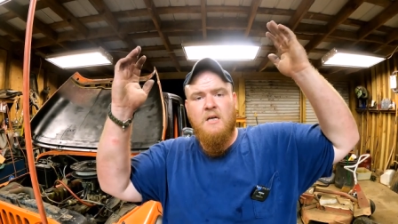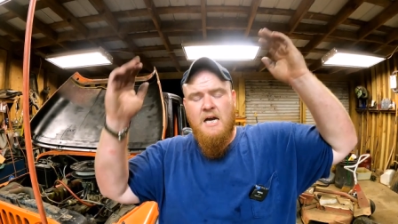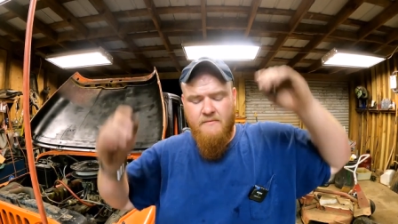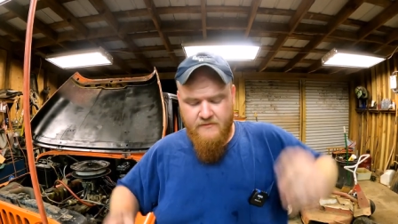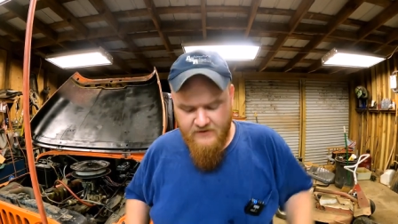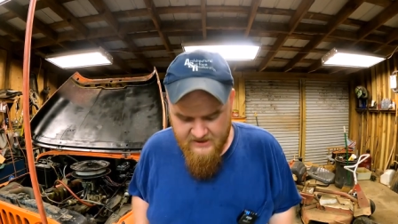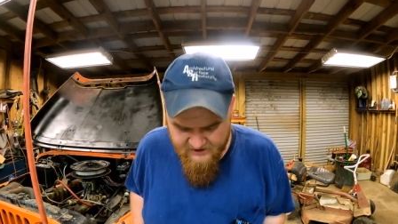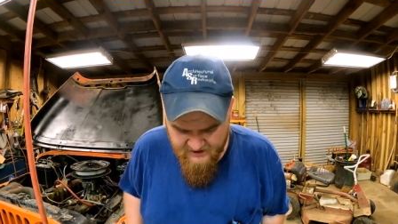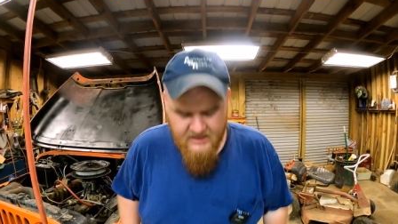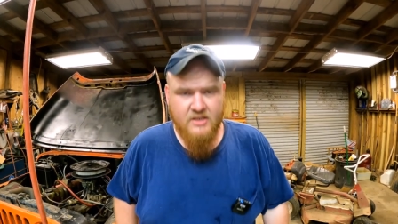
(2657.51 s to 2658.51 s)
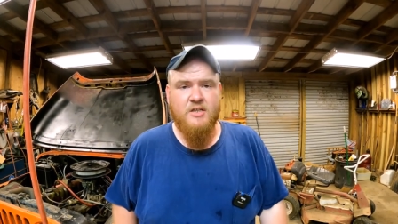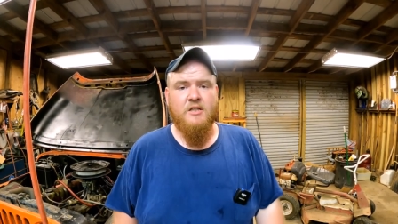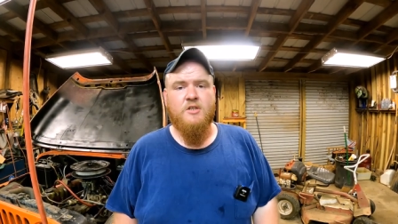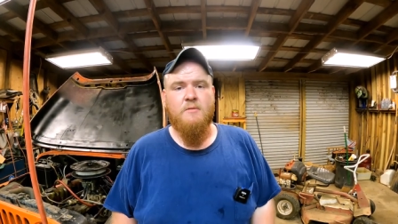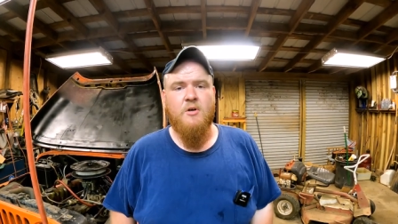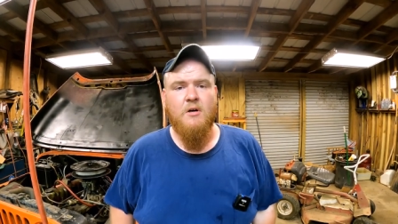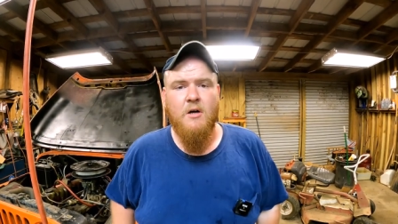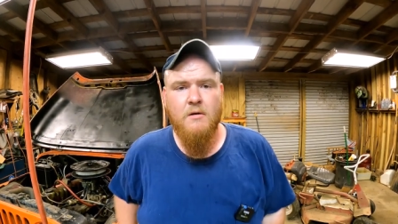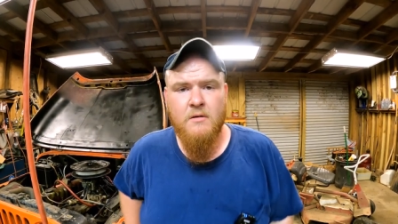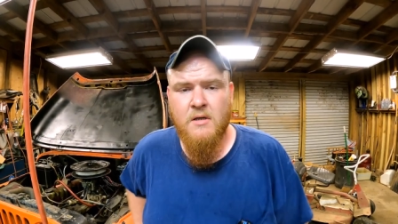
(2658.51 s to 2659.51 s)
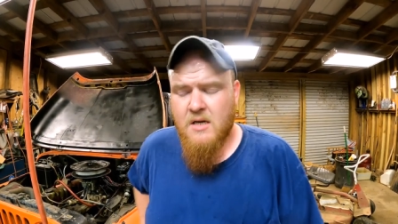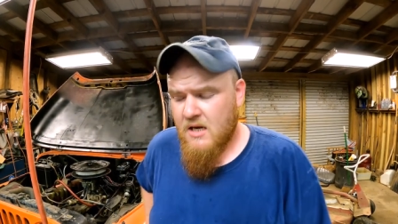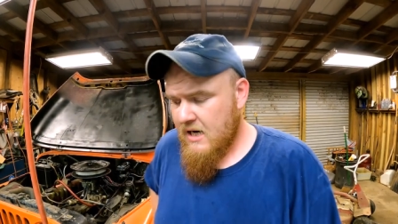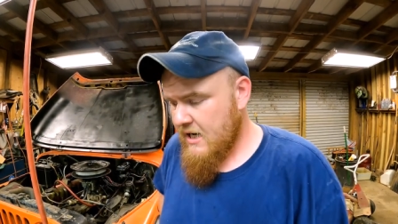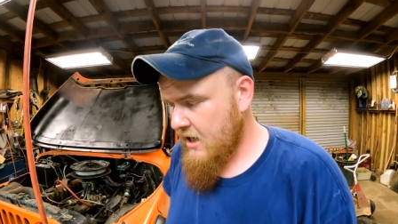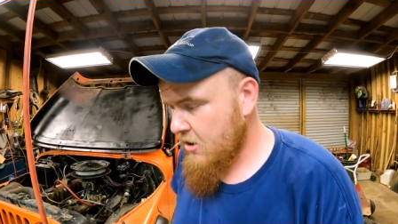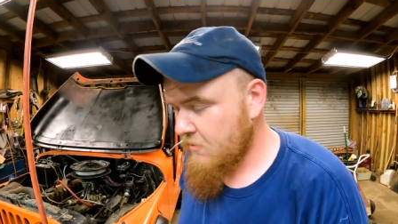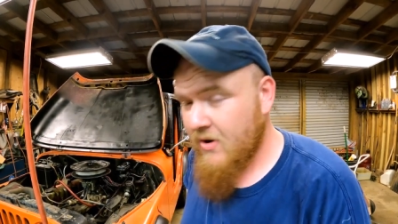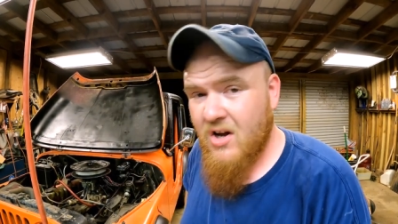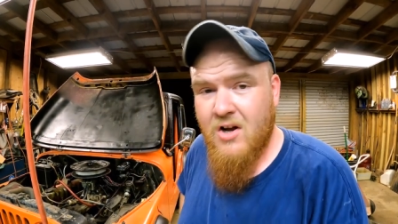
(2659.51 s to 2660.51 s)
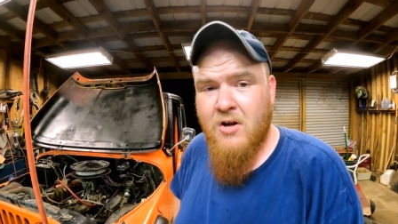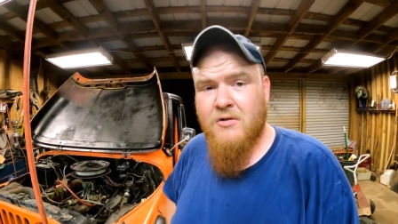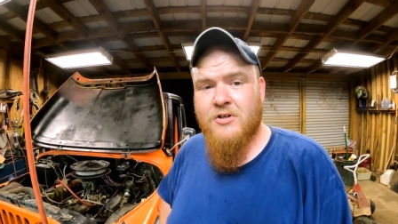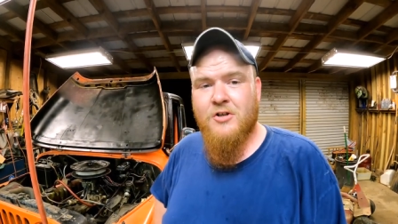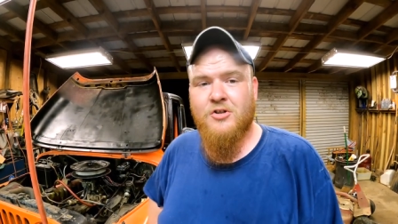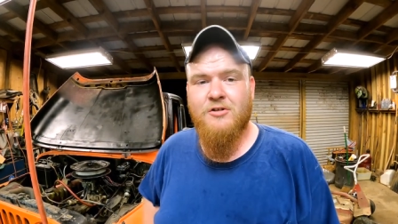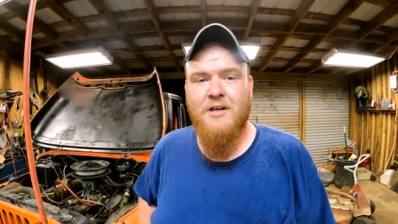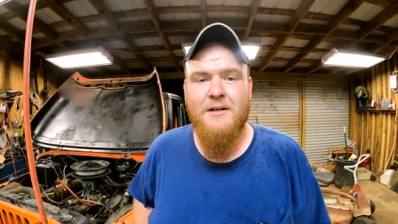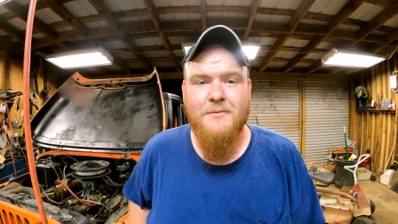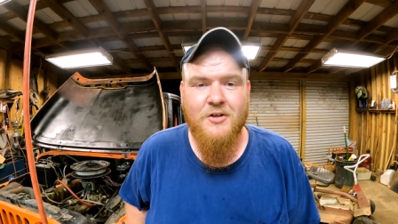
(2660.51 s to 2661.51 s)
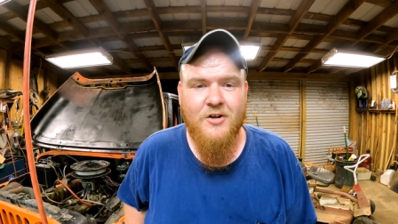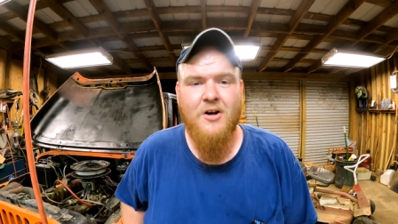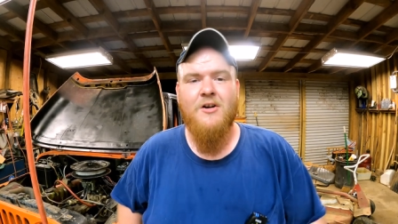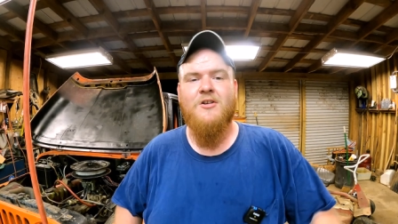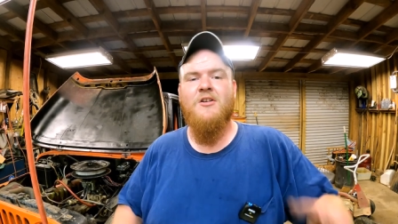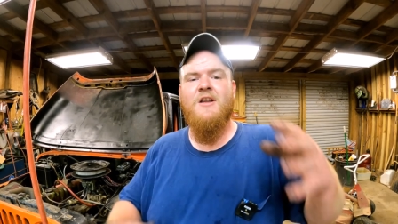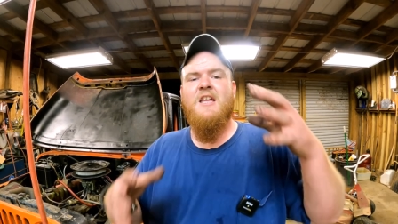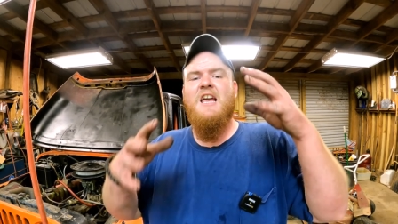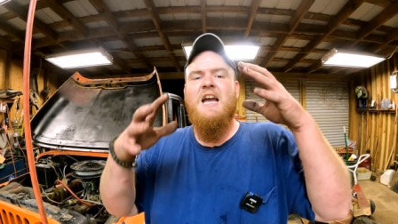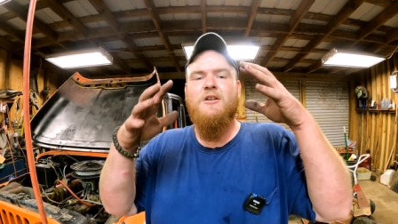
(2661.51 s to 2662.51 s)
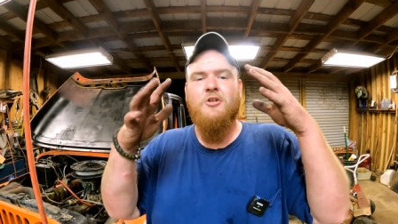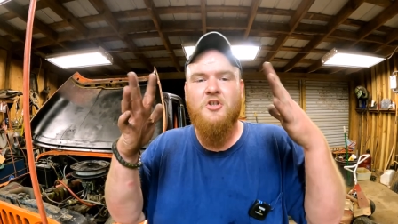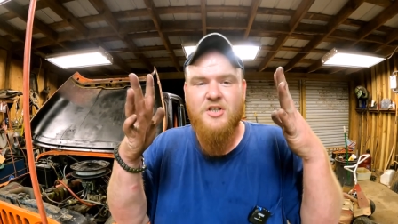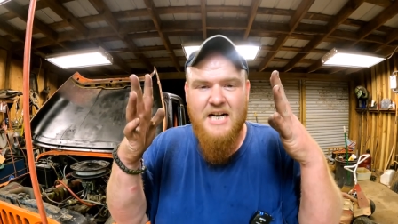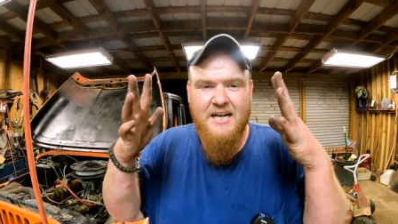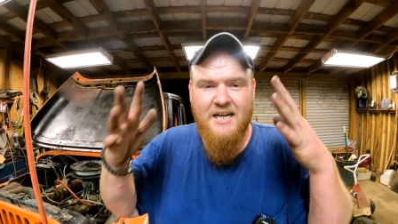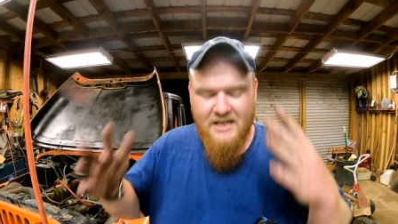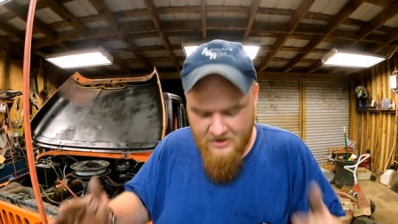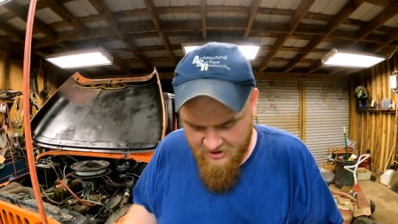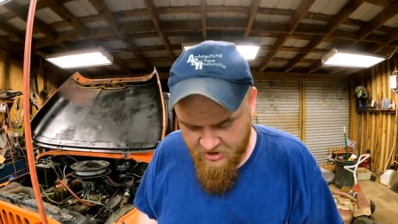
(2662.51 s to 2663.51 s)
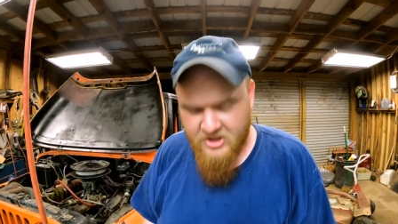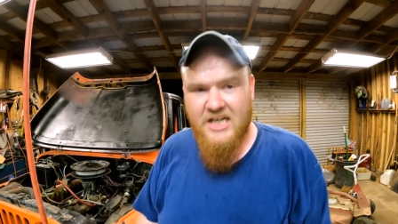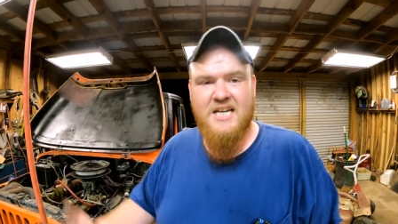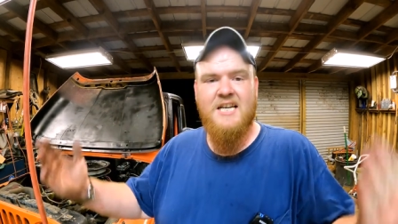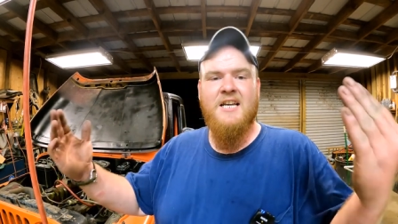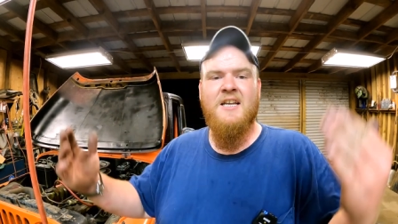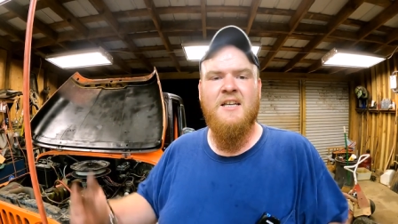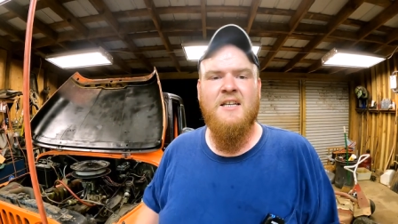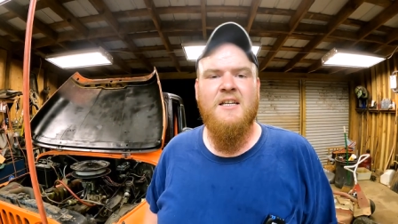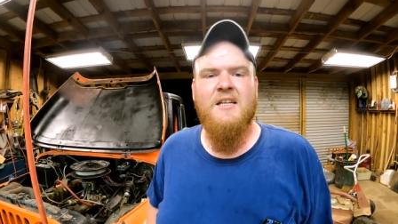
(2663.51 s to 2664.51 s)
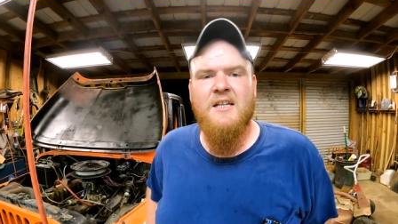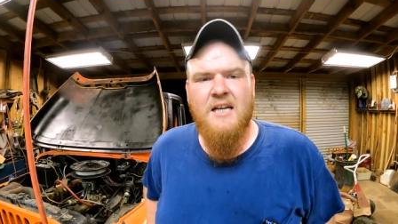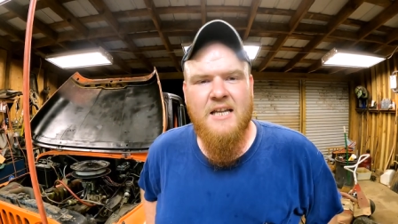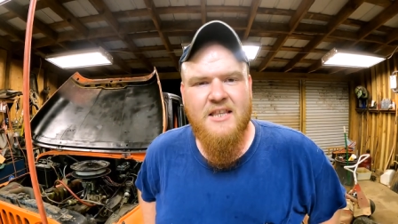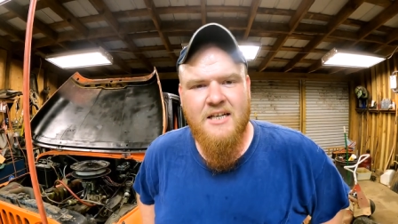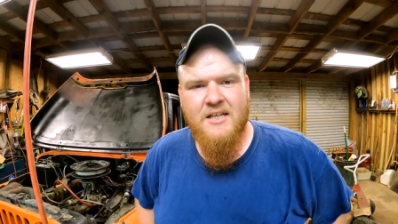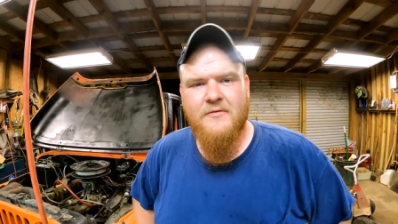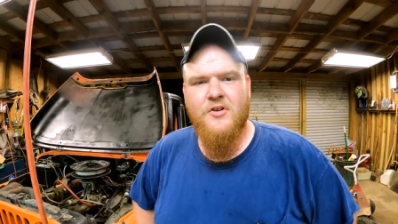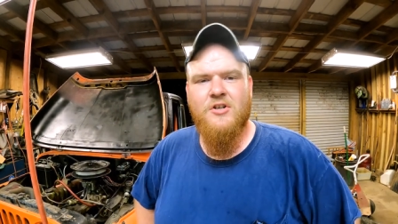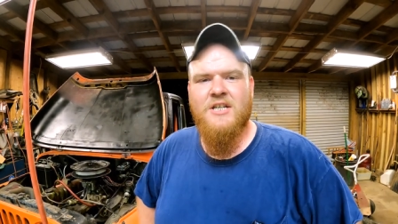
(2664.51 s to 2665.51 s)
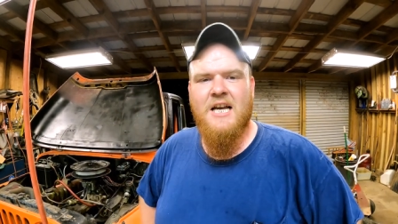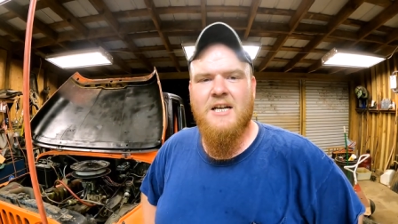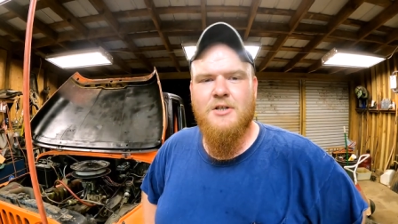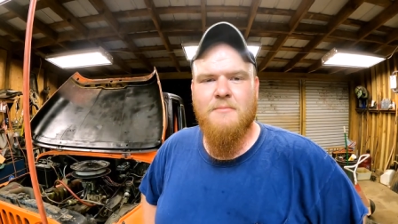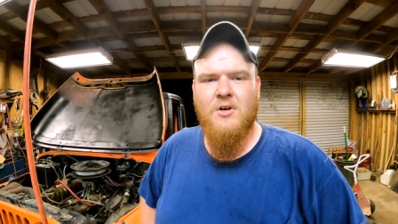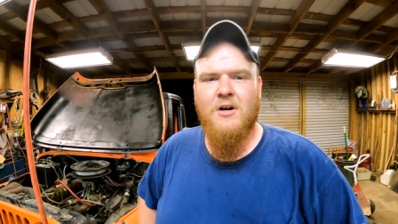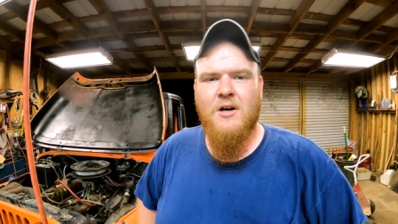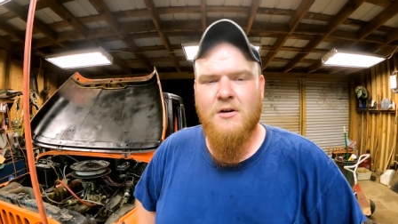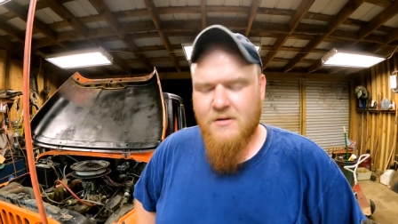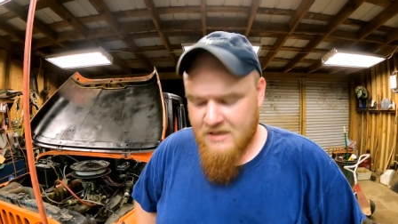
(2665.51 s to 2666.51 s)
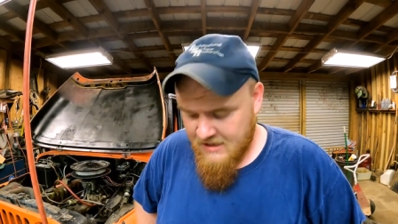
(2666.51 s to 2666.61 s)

Have a fantastic tomorrow, and I hope all your dreams are conquered and you're standing in the sea at the end of your day tomorrow.